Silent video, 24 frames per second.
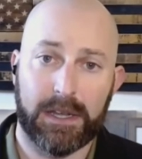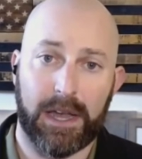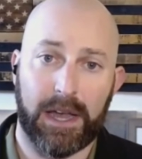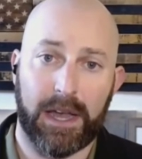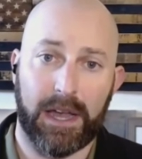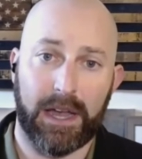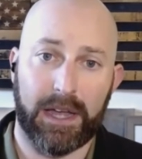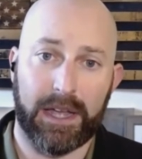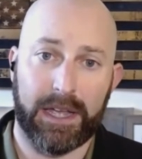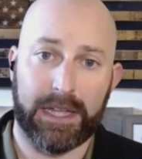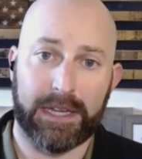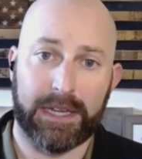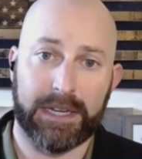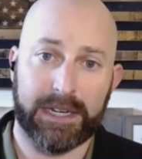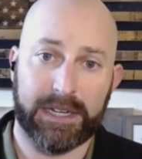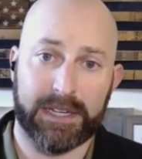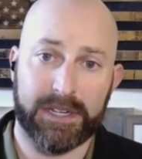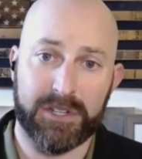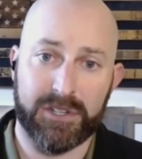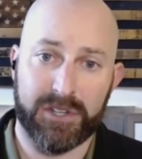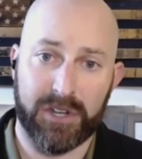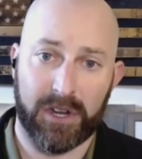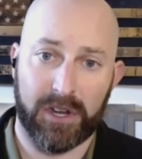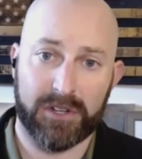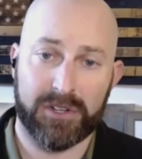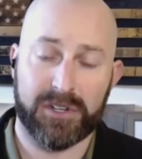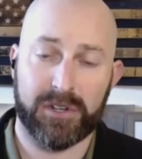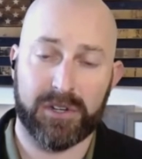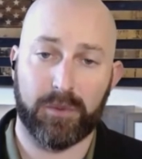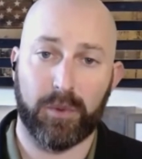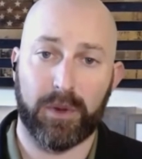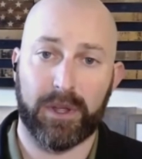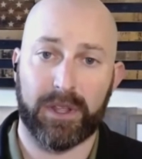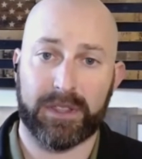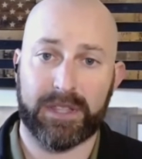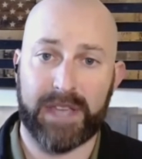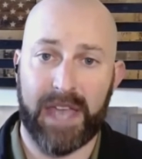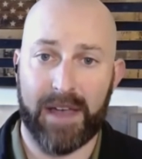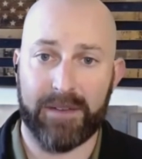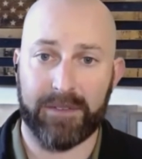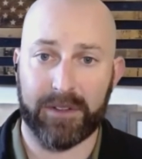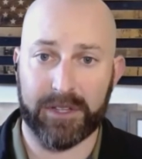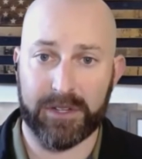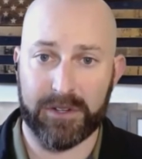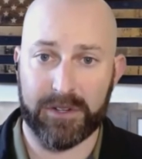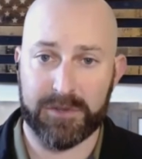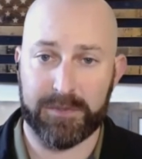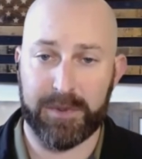And in conjunction with
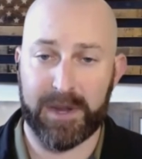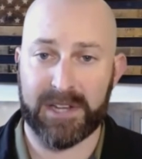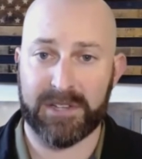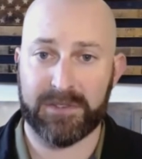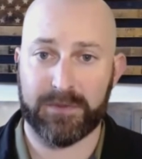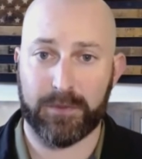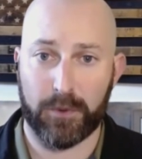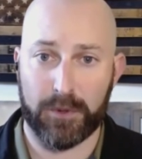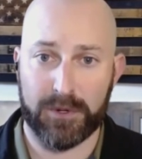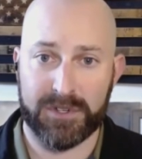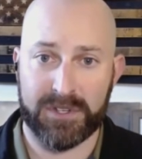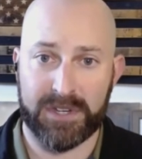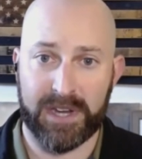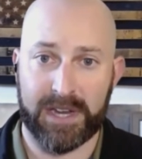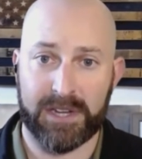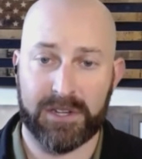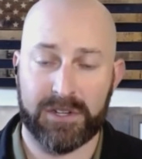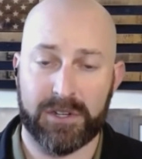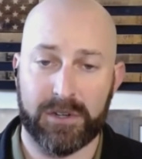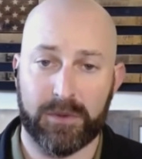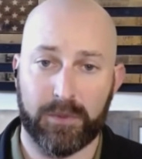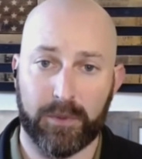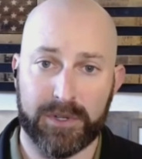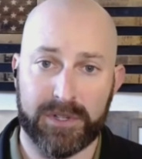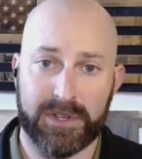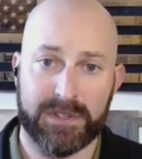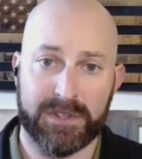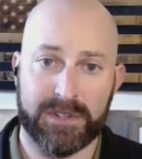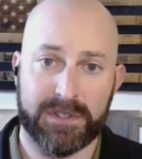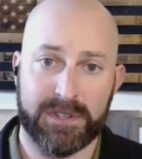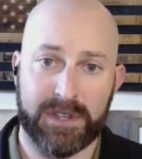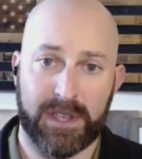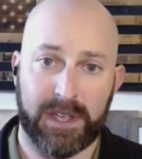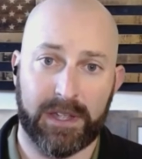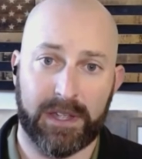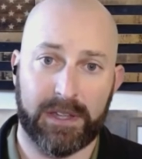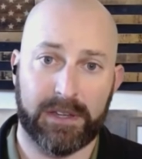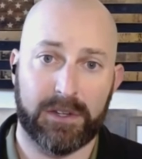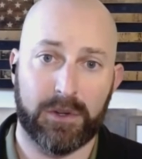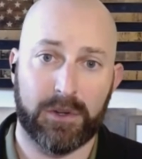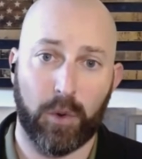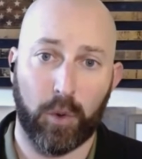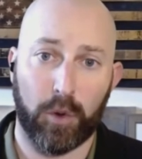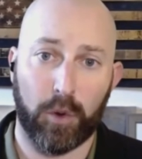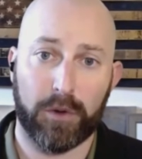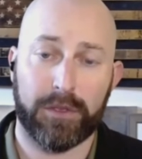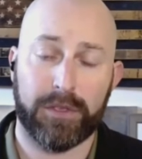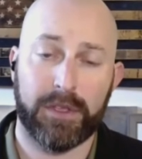Cavalier Space Force Station, which is
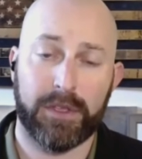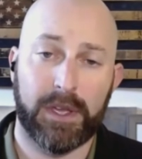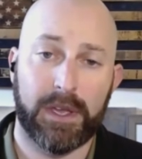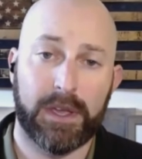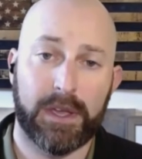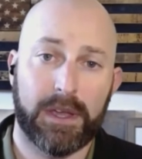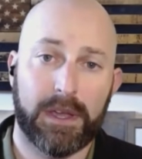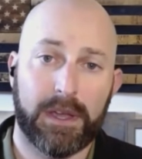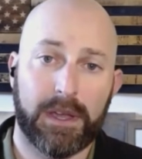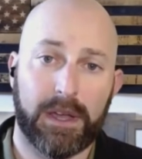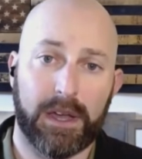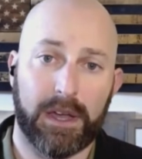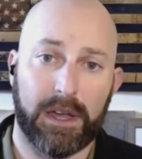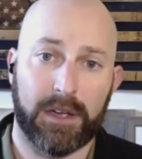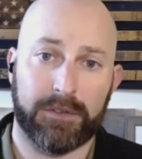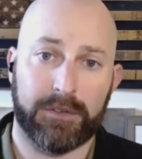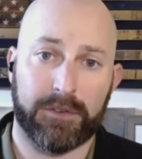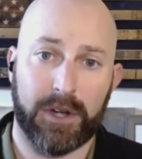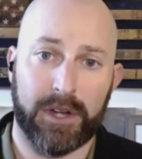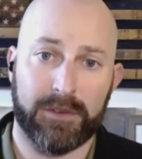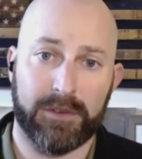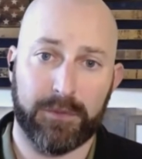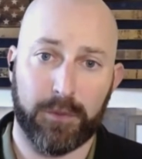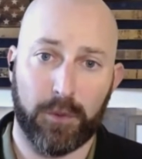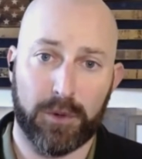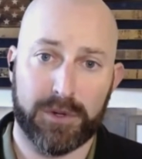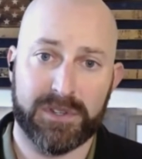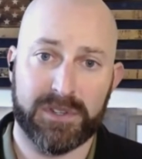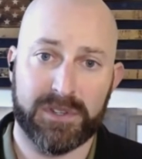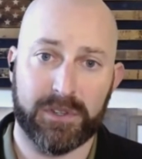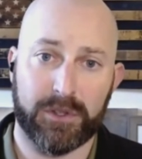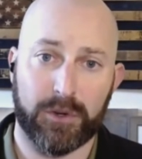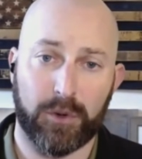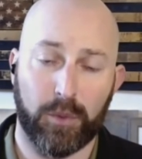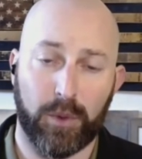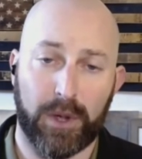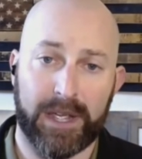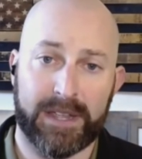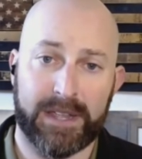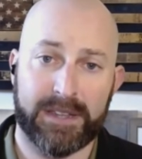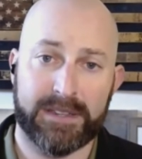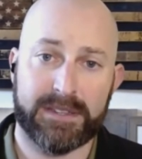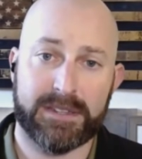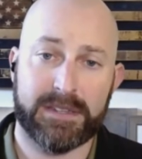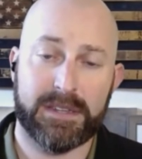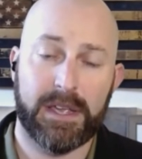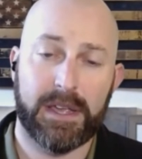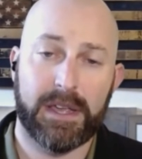north of Grand Forks a little
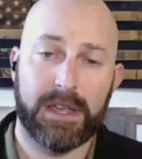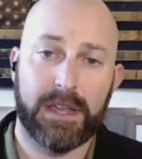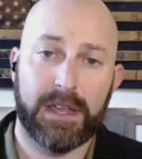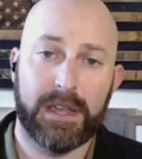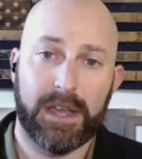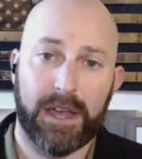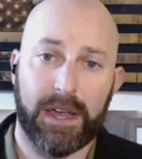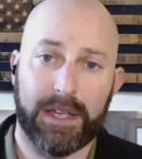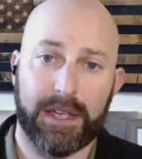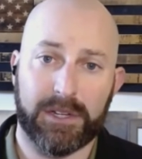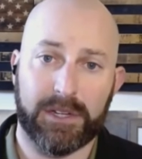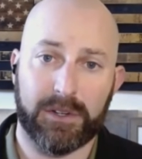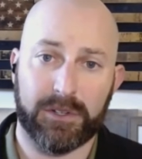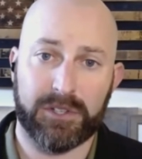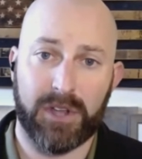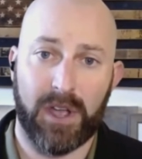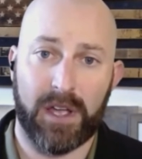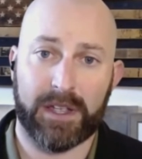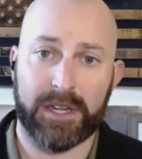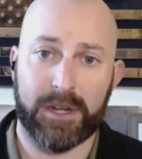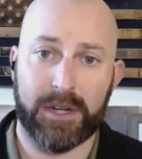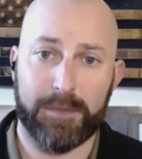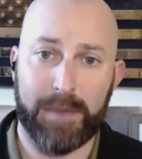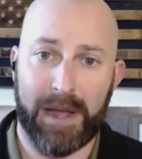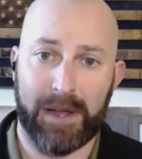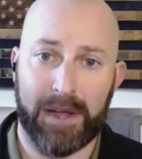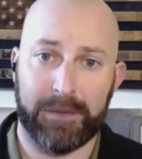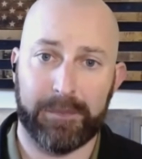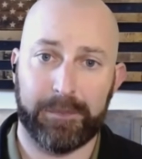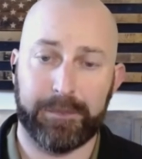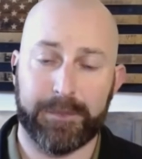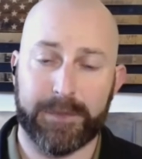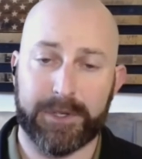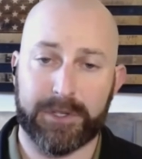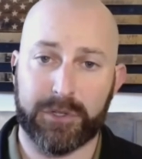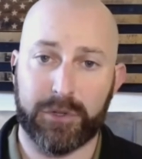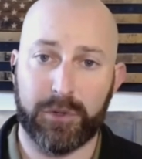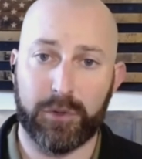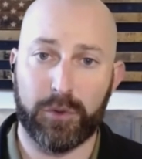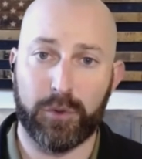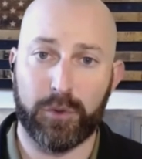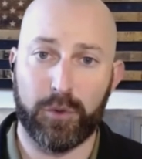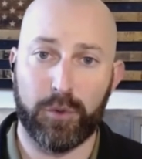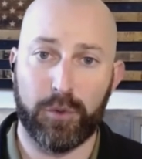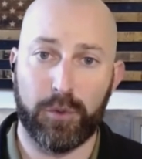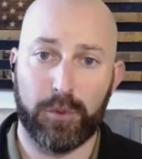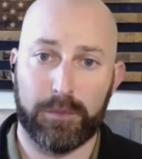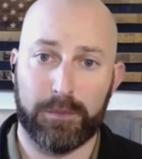ways, you're talking about
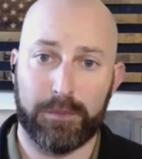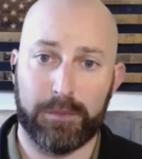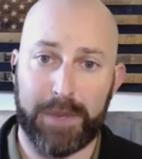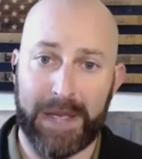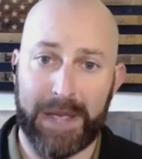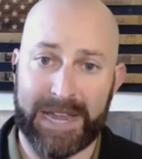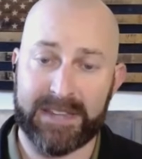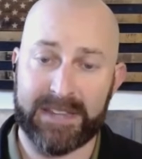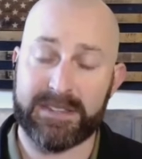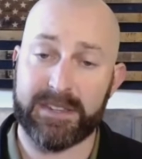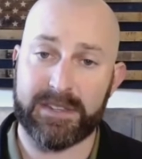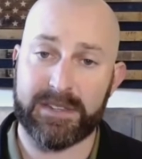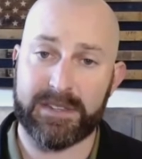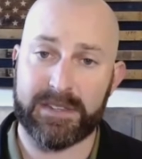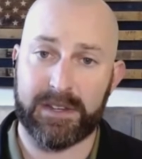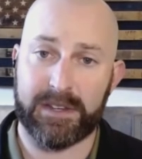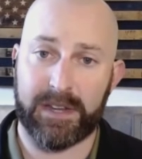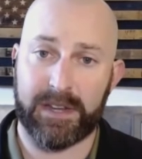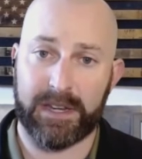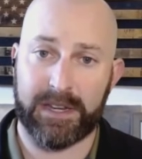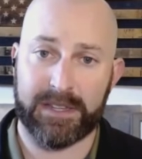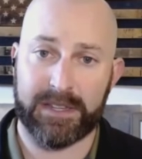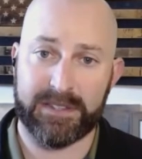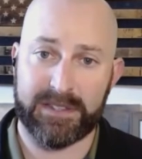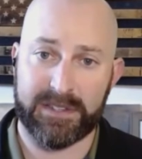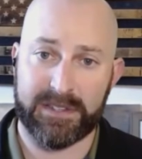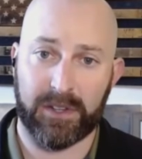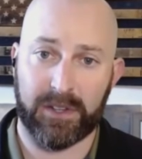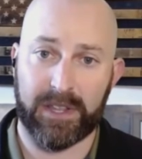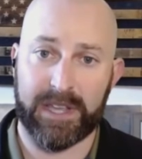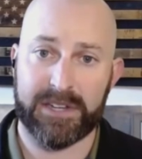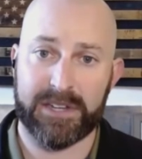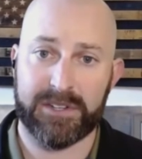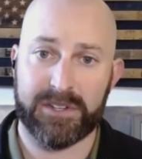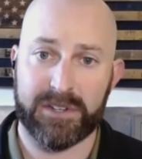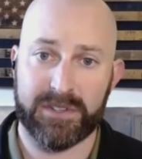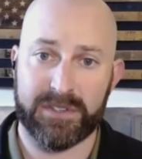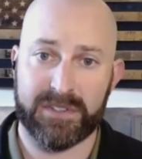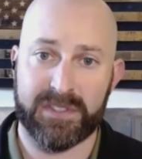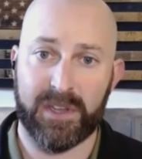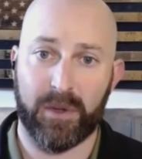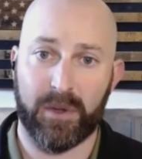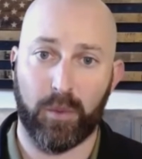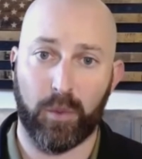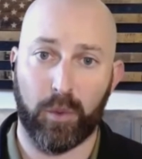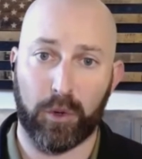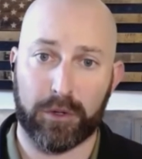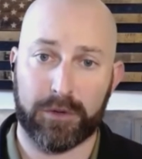two bases and installations
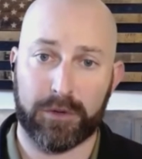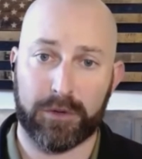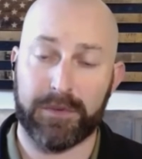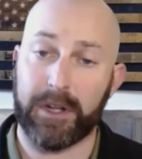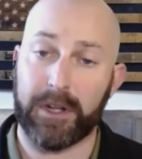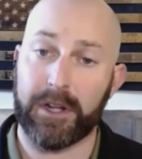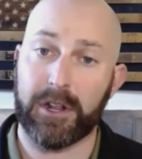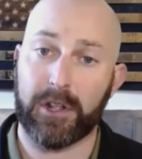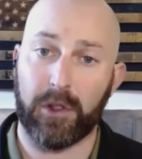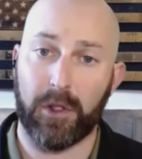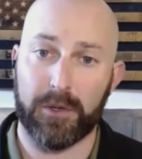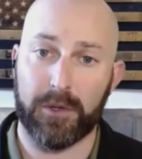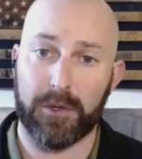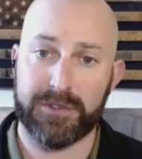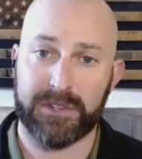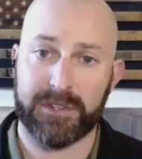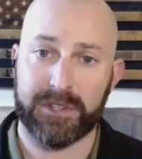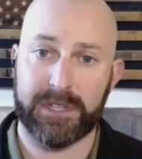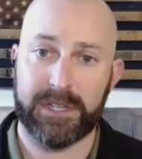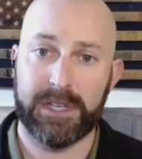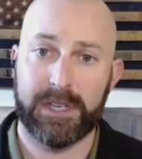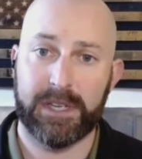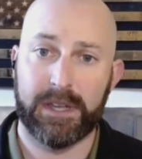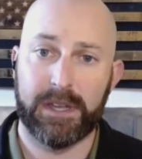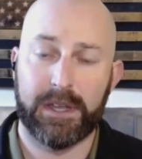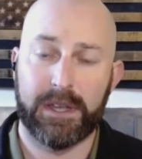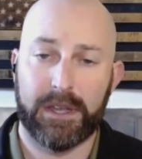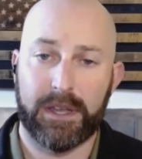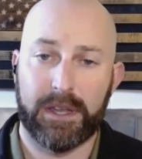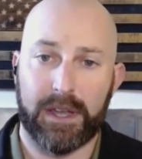that work very closely